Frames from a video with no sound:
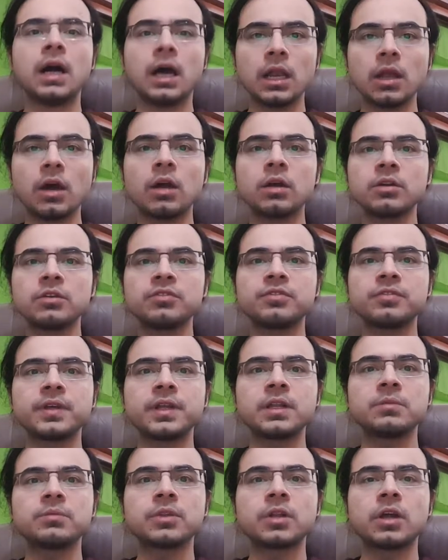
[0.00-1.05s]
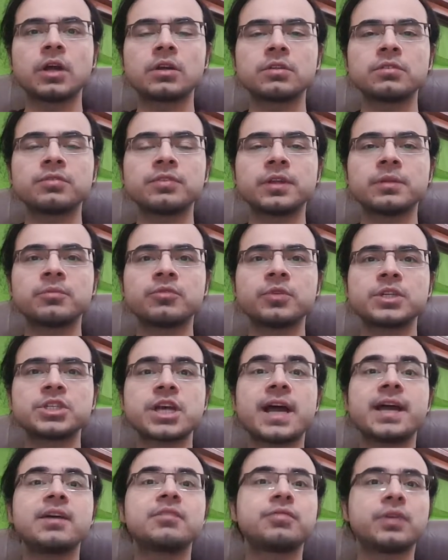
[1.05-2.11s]
A lot of films which
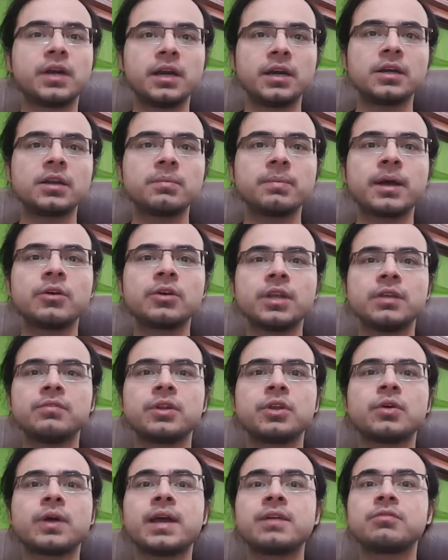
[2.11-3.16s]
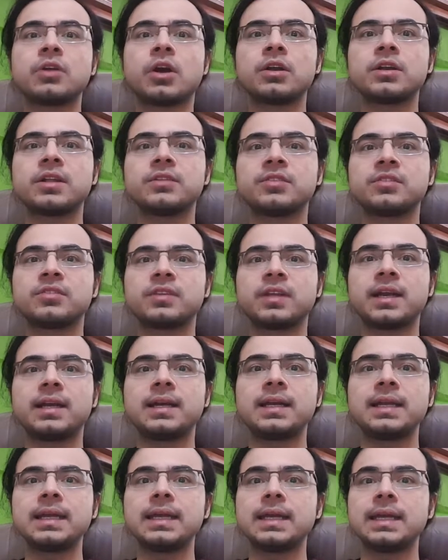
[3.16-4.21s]
I have heard about, even though I have not
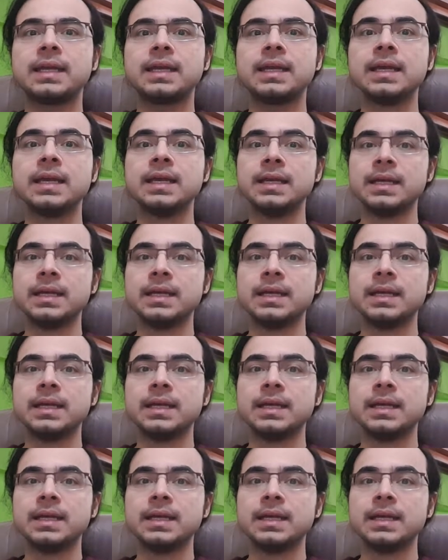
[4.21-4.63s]
necessarily